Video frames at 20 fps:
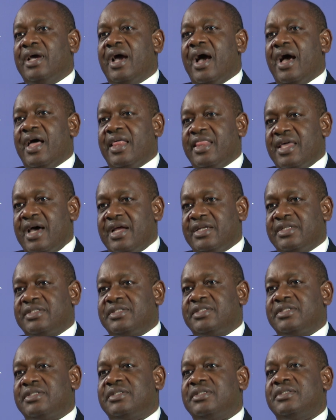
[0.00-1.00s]

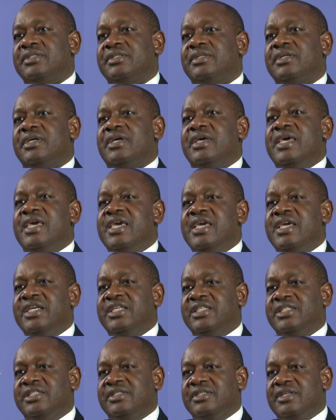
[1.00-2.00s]
that he
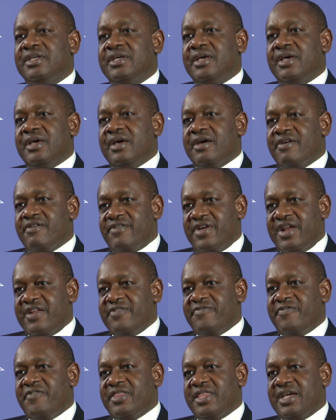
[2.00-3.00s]
is ready
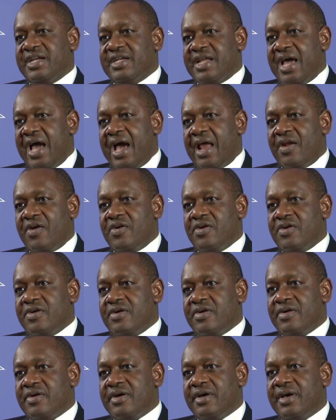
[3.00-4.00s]
for the dialogue,
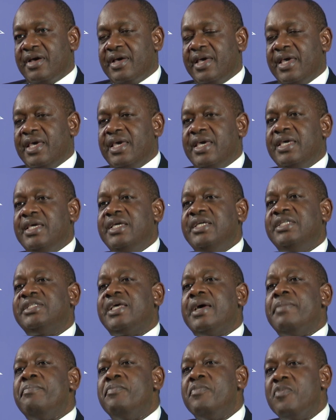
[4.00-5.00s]
is
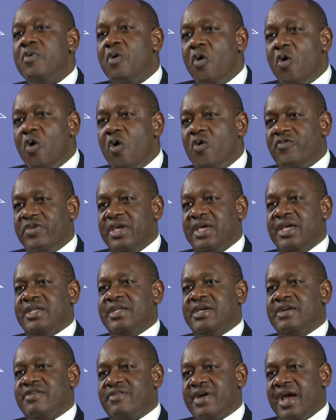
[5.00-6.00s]
a move in
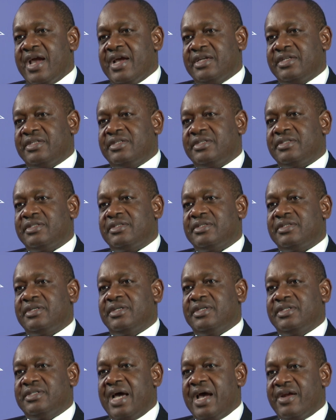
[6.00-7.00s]
the right
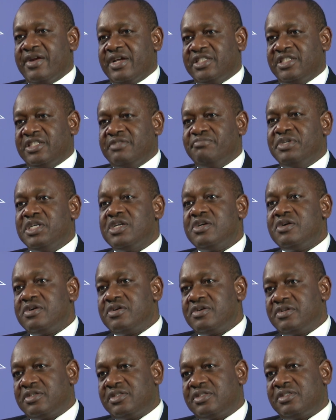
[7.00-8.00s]
direction,
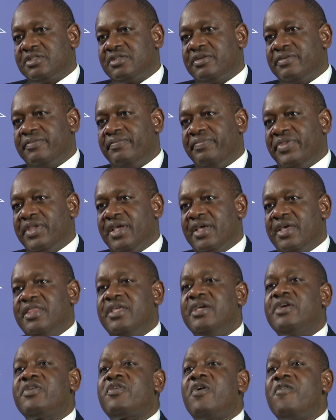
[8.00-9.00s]
because
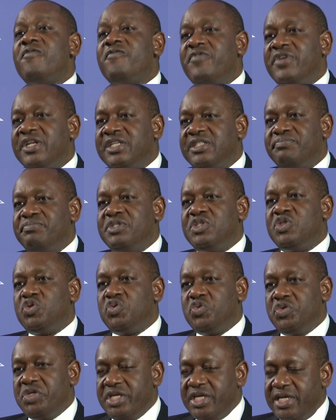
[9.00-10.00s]
the conflict
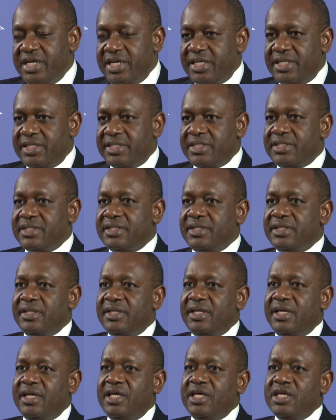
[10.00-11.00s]
between
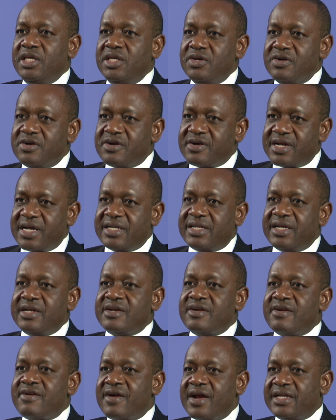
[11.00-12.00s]
Ukraine
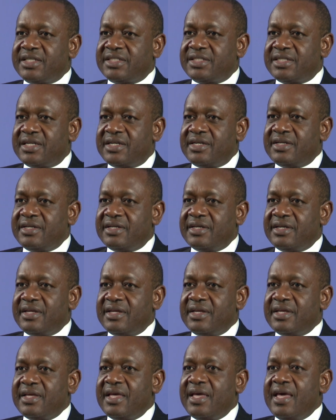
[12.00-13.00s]
and Russia
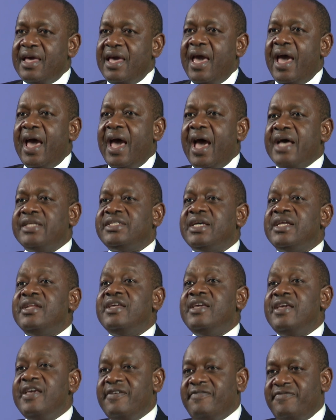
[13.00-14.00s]
has
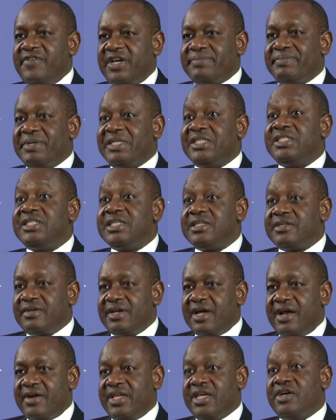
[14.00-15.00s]
an effect,
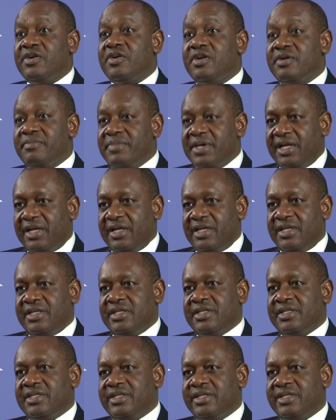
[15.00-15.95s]
particularly economically,